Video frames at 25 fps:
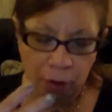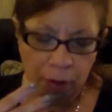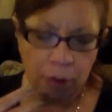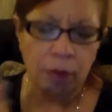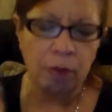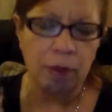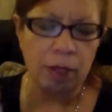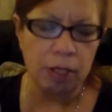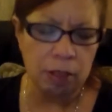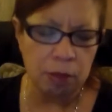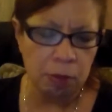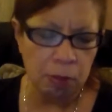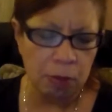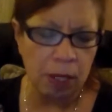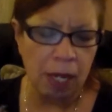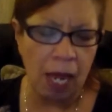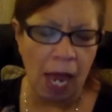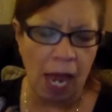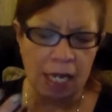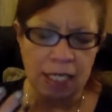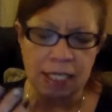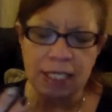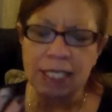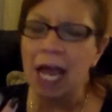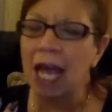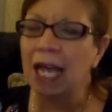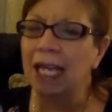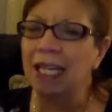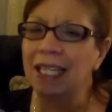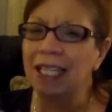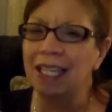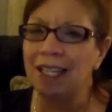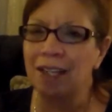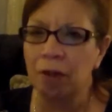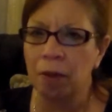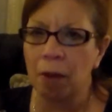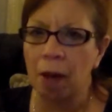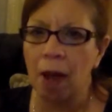crisp and
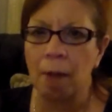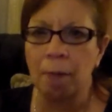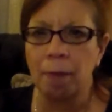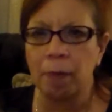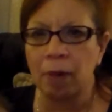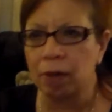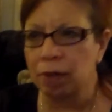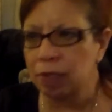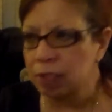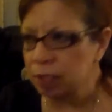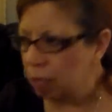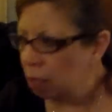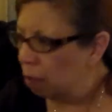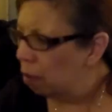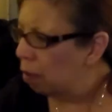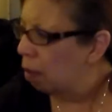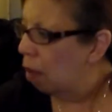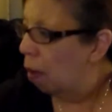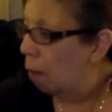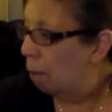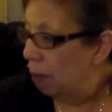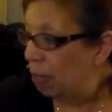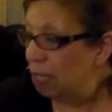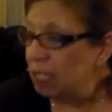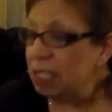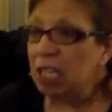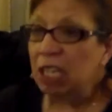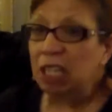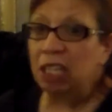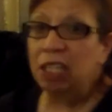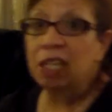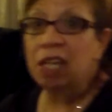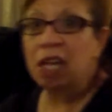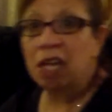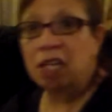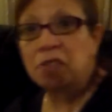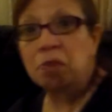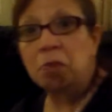tangy cranberries.
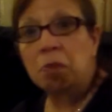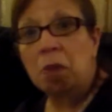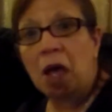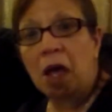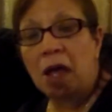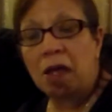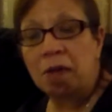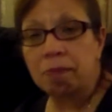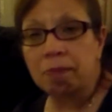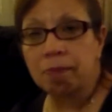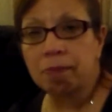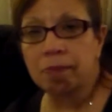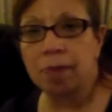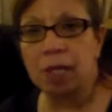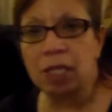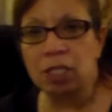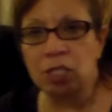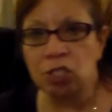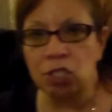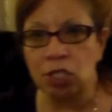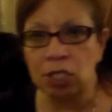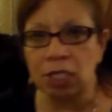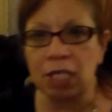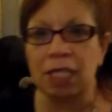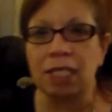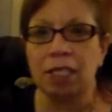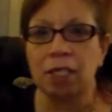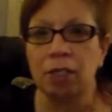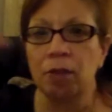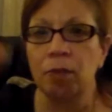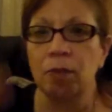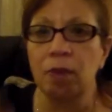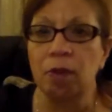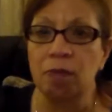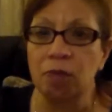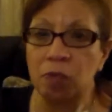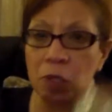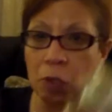Basically, as I mentioned, I did
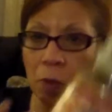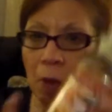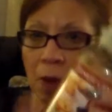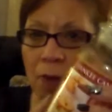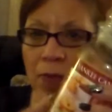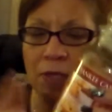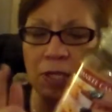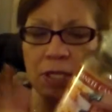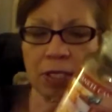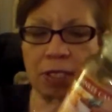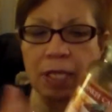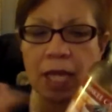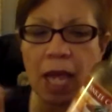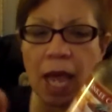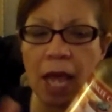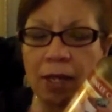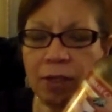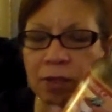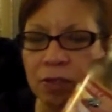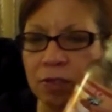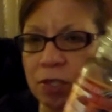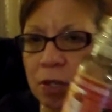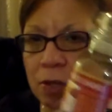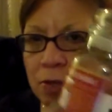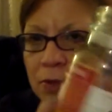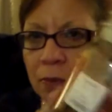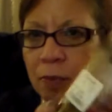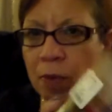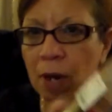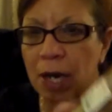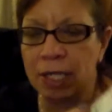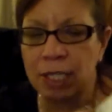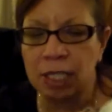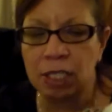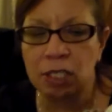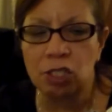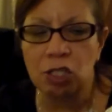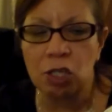a review on these candles on the
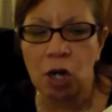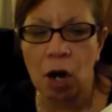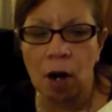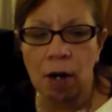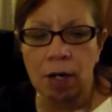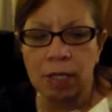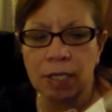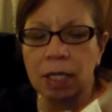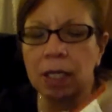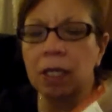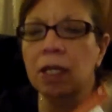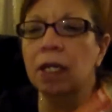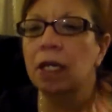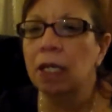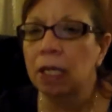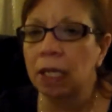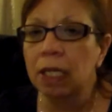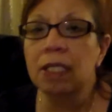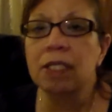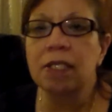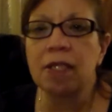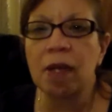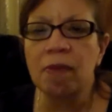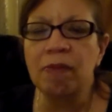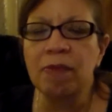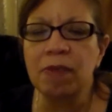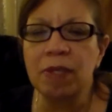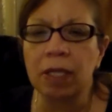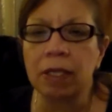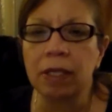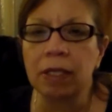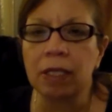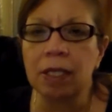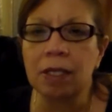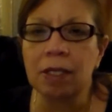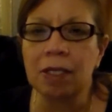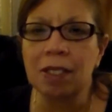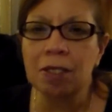writing jars.
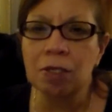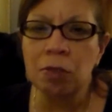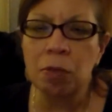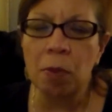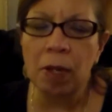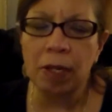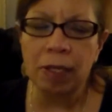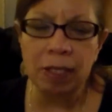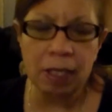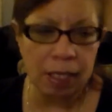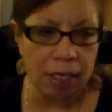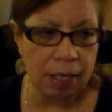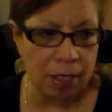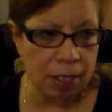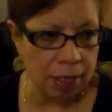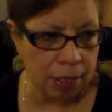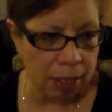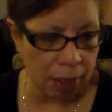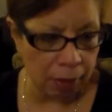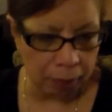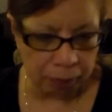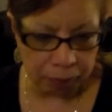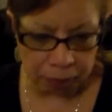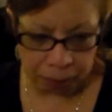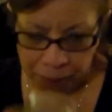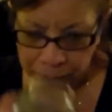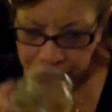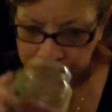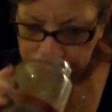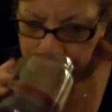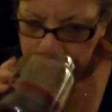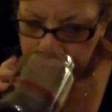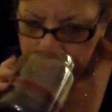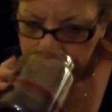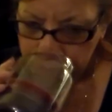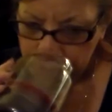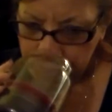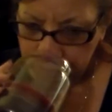Definitely, this one is,
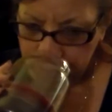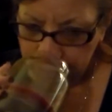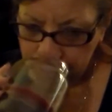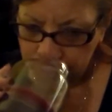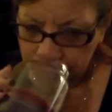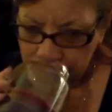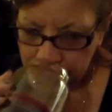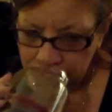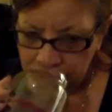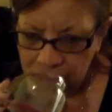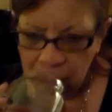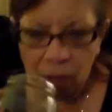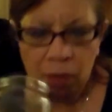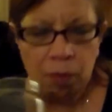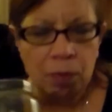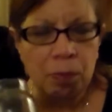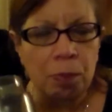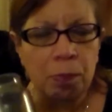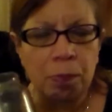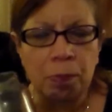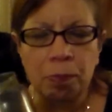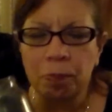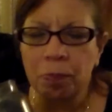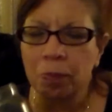a,